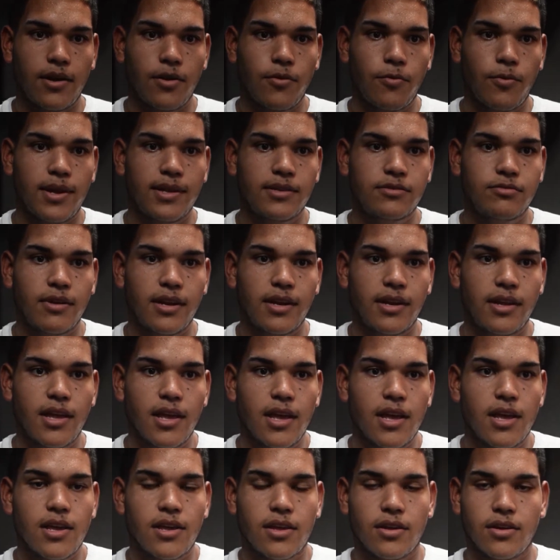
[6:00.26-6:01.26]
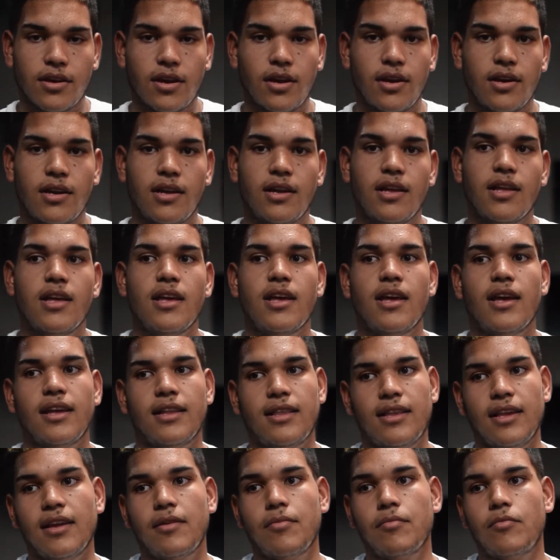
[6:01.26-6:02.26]
you're weight training, you're gonna
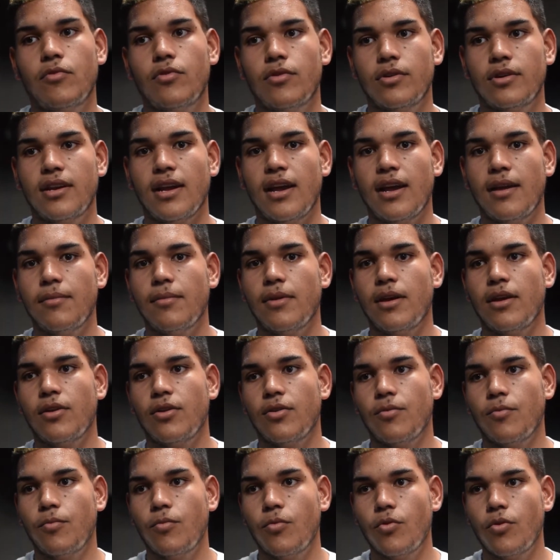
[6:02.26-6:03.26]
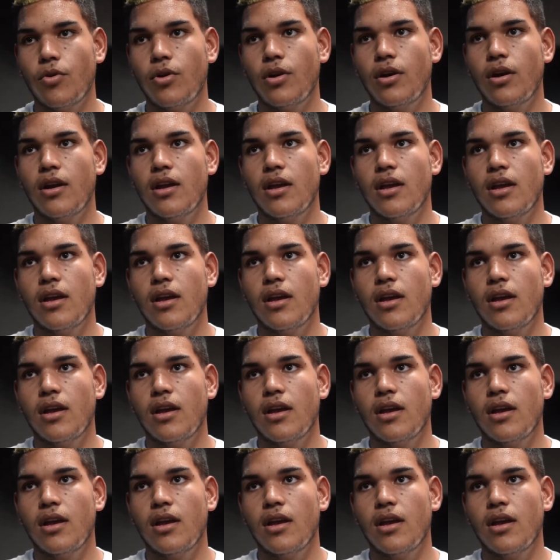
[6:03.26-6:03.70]
take more time, more